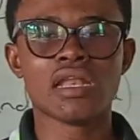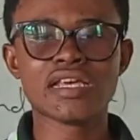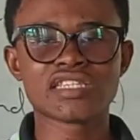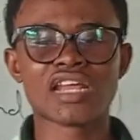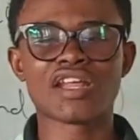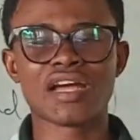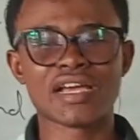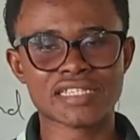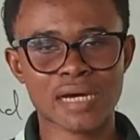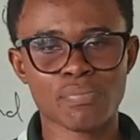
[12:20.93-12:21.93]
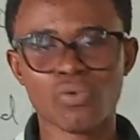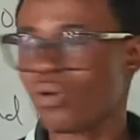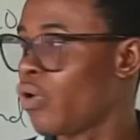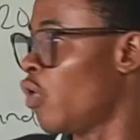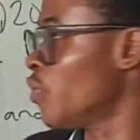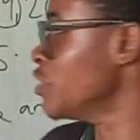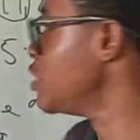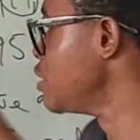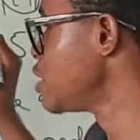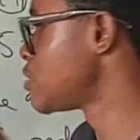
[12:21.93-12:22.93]
let's take another example on
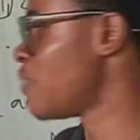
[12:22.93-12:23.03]
this